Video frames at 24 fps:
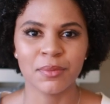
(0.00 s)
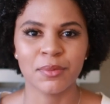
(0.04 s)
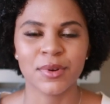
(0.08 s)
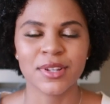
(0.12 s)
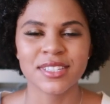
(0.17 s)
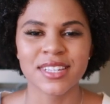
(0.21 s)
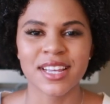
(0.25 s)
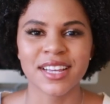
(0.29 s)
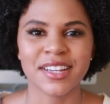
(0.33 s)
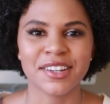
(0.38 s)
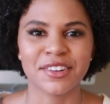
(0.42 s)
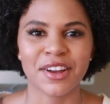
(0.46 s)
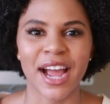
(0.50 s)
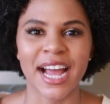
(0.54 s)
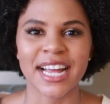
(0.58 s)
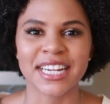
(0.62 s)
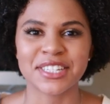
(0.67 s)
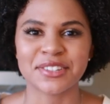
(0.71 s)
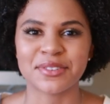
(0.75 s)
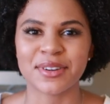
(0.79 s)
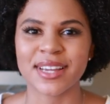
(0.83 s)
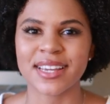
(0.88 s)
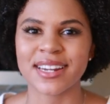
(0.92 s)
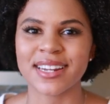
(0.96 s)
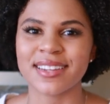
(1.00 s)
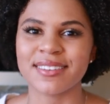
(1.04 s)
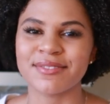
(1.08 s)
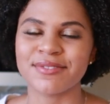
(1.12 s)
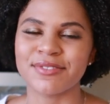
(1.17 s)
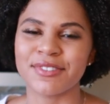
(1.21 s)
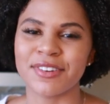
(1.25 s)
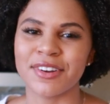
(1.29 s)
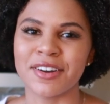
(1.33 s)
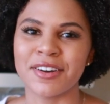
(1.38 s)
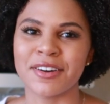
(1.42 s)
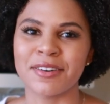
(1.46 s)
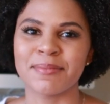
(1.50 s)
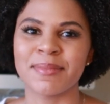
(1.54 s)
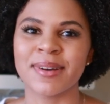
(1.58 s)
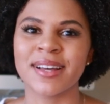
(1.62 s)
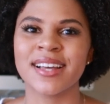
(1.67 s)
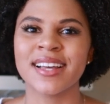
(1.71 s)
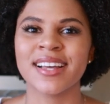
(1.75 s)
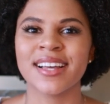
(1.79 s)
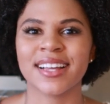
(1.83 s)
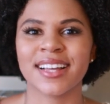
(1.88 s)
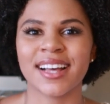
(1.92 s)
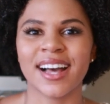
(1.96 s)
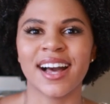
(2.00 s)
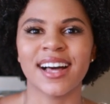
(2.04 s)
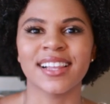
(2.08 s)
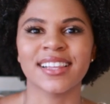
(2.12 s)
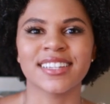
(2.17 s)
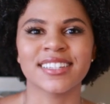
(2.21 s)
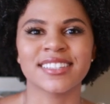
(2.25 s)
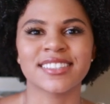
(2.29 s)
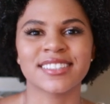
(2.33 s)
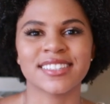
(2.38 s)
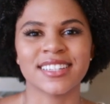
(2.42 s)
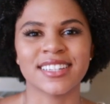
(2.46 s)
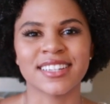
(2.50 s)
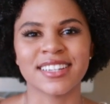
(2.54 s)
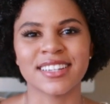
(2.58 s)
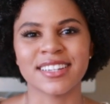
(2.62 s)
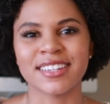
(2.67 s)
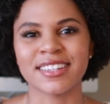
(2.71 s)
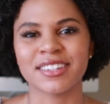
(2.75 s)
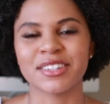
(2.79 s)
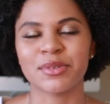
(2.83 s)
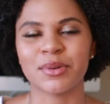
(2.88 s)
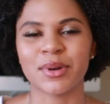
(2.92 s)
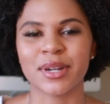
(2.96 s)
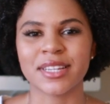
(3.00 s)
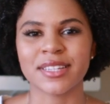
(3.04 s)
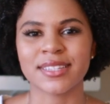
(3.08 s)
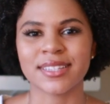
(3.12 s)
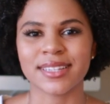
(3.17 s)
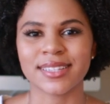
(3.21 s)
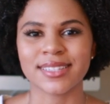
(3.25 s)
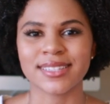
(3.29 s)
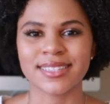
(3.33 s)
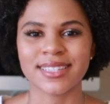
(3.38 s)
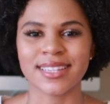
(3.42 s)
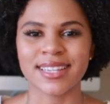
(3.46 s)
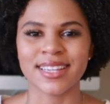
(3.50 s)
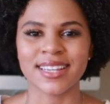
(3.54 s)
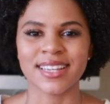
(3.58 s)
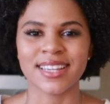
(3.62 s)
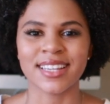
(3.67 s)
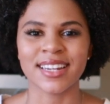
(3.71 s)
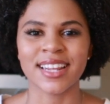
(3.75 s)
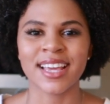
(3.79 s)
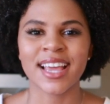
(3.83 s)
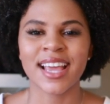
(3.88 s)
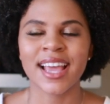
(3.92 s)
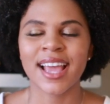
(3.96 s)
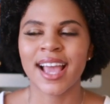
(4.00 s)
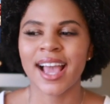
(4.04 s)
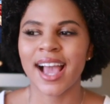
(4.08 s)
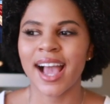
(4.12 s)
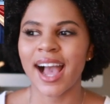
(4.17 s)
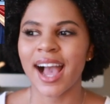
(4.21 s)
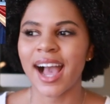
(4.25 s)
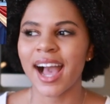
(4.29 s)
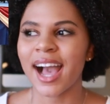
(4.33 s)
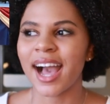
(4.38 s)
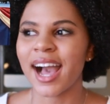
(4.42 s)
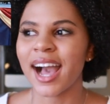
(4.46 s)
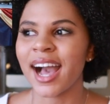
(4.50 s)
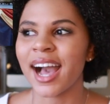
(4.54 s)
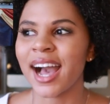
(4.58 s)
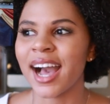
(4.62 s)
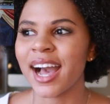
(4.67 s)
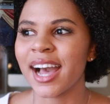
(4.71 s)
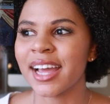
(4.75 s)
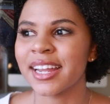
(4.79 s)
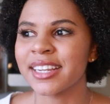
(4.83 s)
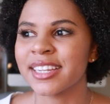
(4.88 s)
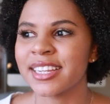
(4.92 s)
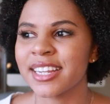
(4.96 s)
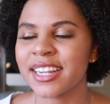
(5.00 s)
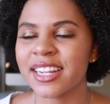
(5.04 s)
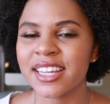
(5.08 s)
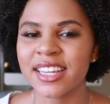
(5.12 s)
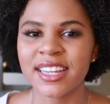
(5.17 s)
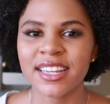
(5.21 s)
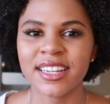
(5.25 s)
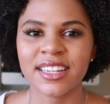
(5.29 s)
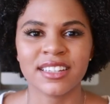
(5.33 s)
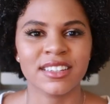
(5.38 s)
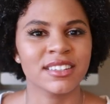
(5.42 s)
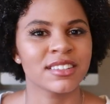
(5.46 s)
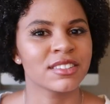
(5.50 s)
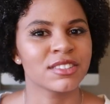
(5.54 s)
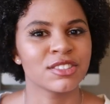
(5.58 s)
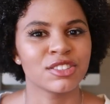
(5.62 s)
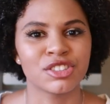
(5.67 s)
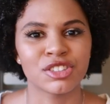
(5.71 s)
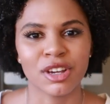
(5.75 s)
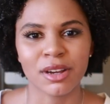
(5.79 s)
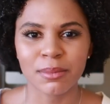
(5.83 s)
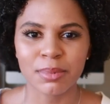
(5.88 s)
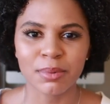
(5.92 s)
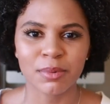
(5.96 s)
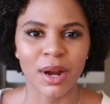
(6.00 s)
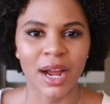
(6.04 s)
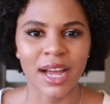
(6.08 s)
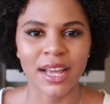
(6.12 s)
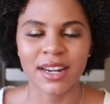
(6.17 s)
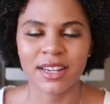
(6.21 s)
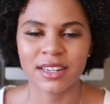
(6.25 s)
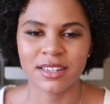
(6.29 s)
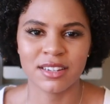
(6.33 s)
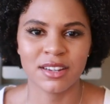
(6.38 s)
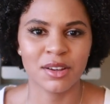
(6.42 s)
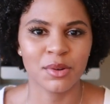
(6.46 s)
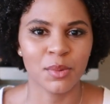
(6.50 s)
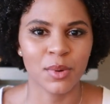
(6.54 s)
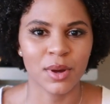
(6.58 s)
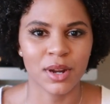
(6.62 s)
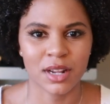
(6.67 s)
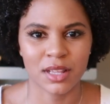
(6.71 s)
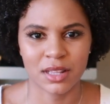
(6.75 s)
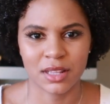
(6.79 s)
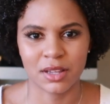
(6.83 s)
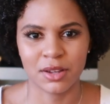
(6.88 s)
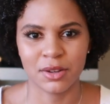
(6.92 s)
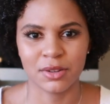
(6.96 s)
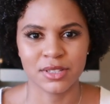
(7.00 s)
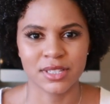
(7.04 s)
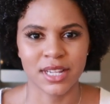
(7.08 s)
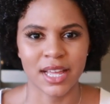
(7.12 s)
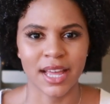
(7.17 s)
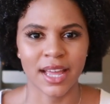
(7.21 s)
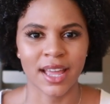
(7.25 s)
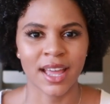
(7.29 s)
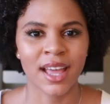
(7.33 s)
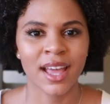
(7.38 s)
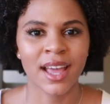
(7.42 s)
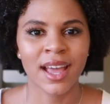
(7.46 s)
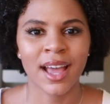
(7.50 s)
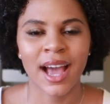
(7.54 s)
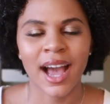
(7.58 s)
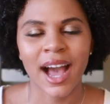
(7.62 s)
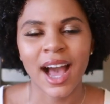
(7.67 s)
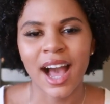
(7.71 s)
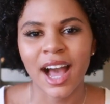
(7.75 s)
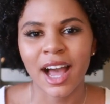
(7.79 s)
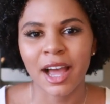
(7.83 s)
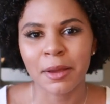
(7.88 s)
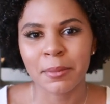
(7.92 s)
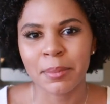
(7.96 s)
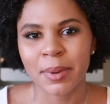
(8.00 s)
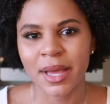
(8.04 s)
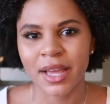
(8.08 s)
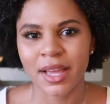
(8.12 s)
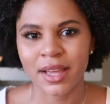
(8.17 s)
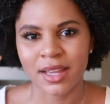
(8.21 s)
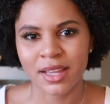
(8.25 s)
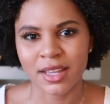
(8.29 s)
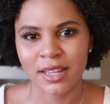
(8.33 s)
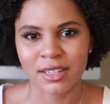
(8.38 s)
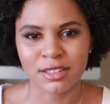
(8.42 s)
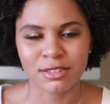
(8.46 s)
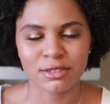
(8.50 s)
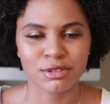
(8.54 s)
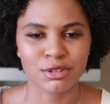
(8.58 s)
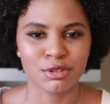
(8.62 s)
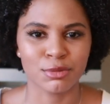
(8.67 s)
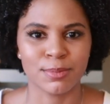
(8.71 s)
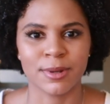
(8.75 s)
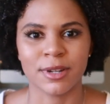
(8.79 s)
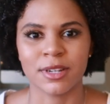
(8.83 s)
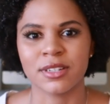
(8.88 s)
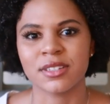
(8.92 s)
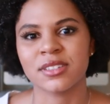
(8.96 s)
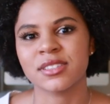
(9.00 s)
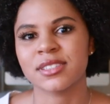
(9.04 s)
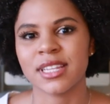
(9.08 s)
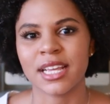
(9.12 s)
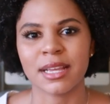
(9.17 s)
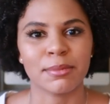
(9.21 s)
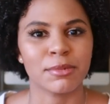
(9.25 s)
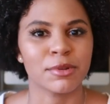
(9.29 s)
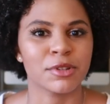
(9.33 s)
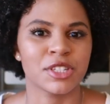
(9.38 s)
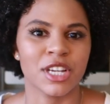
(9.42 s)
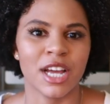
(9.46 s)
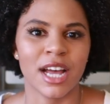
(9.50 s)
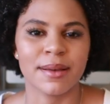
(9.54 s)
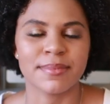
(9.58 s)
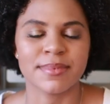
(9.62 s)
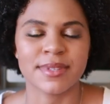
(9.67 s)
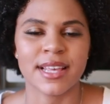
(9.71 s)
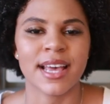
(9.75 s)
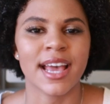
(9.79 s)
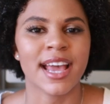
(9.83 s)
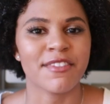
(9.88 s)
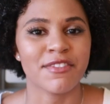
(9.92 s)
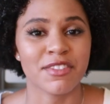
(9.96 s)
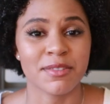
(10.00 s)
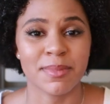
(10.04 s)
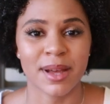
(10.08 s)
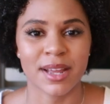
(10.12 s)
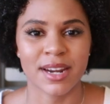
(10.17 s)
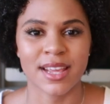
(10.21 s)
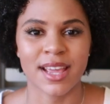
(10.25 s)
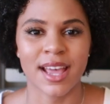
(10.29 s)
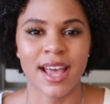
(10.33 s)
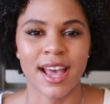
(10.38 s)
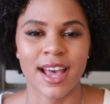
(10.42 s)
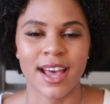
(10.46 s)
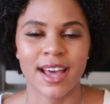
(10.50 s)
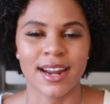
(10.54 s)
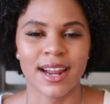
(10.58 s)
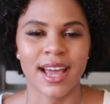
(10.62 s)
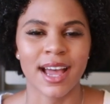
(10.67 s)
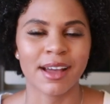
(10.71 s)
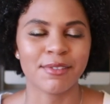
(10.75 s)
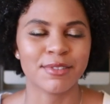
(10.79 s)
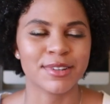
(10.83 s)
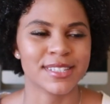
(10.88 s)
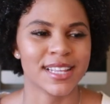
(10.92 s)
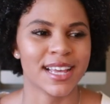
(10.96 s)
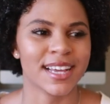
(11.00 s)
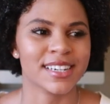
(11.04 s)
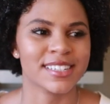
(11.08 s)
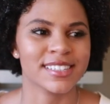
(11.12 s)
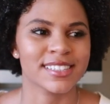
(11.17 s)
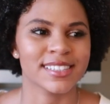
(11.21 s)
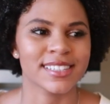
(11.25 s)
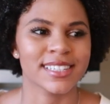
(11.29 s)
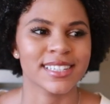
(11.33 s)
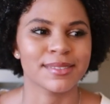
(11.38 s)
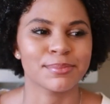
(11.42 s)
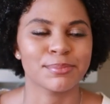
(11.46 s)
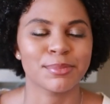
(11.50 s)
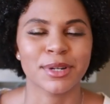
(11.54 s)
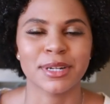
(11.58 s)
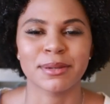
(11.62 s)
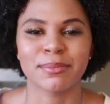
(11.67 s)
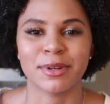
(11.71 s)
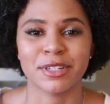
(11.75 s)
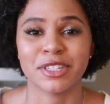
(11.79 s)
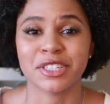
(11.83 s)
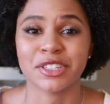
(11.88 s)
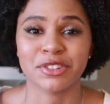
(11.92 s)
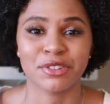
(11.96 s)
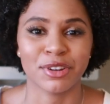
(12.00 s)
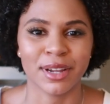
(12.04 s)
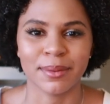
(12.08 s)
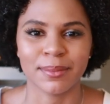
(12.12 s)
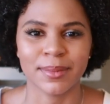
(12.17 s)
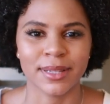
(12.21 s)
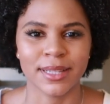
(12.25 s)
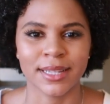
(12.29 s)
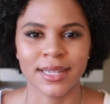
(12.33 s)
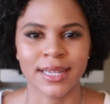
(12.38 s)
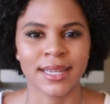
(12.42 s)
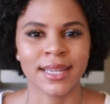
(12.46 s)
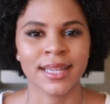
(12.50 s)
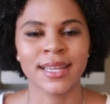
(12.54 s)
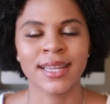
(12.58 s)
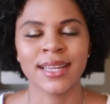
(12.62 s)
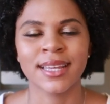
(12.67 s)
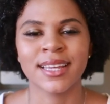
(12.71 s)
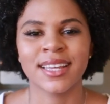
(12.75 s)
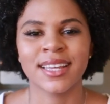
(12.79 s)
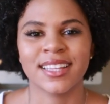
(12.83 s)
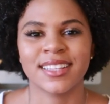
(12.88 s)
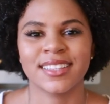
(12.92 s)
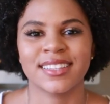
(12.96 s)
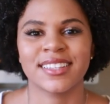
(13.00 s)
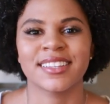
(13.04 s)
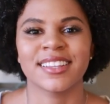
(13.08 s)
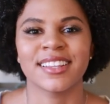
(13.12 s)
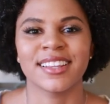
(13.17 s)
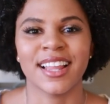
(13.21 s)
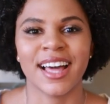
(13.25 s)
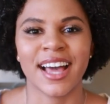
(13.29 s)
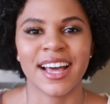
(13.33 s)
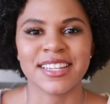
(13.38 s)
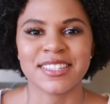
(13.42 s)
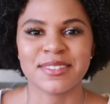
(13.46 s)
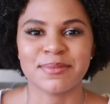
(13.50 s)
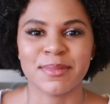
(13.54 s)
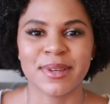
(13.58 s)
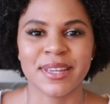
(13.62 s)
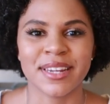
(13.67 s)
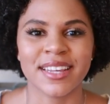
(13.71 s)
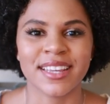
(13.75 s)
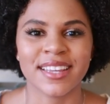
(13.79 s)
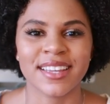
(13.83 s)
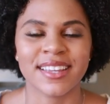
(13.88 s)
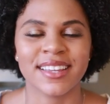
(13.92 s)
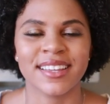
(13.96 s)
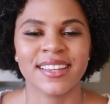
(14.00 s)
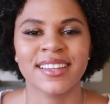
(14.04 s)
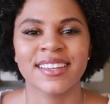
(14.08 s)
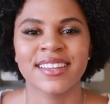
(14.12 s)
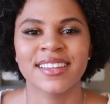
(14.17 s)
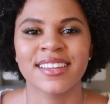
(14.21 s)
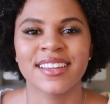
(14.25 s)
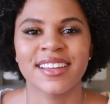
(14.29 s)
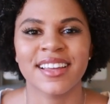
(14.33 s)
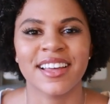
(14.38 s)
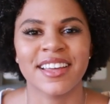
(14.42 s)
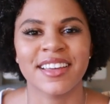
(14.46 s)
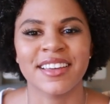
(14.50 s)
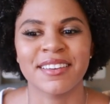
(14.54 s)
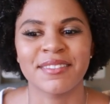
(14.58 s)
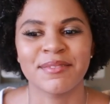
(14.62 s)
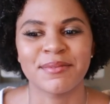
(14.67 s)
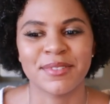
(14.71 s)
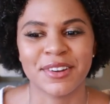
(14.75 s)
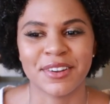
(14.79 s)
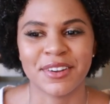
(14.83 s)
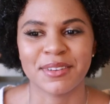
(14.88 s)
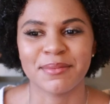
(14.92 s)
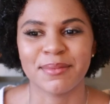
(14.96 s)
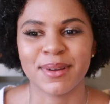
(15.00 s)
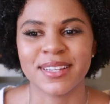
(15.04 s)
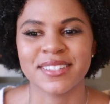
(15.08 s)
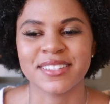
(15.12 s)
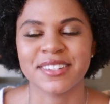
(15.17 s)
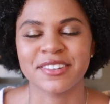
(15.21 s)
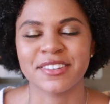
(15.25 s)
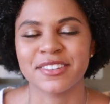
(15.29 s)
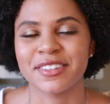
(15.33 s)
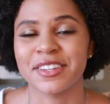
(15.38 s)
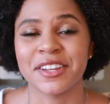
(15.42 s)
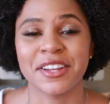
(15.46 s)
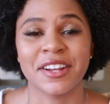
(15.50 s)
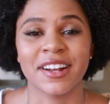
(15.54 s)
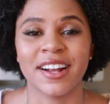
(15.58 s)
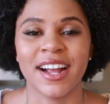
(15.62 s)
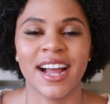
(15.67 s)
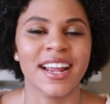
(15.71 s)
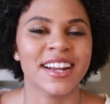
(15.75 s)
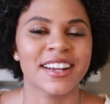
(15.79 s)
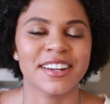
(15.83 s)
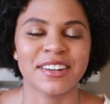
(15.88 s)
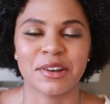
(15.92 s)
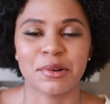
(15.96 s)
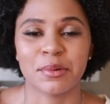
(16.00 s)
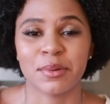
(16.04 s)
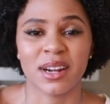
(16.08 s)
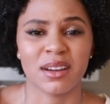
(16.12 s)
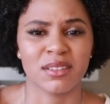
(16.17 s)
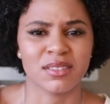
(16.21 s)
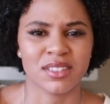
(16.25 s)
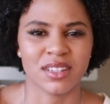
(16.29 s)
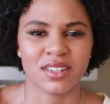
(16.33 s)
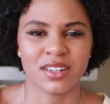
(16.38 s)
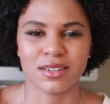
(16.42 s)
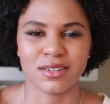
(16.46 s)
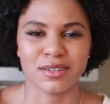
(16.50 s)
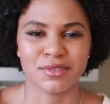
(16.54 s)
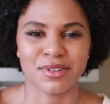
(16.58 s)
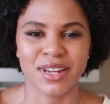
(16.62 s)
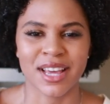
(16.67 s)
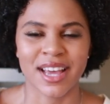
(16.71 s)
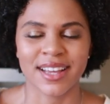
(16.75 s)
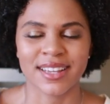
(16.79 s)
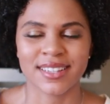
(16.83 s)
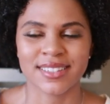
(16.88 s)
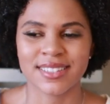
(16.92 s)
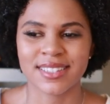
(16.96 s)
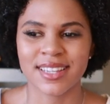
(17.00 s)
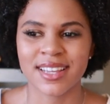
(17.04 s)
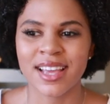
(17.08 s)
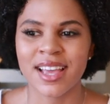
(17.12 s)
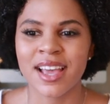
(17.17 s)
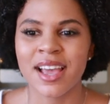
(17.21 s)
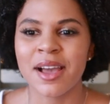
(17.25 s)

once I graduated from college in twenty sixteen, I didn't jump right into one of those like high paying, super stable jobs that everybody had. I was actually pretty much scrambling to the last minute, and during my senior year, I didn't know what I was gonna do next.